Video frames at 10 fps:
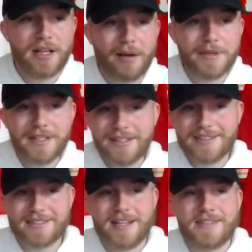I mean, in
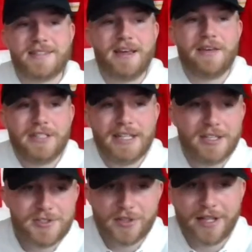his last 7
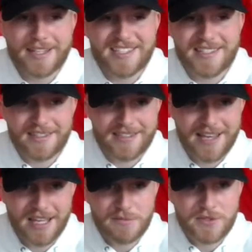days, the last 6
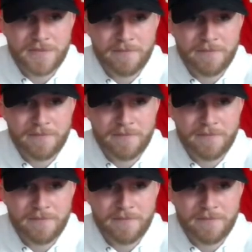games,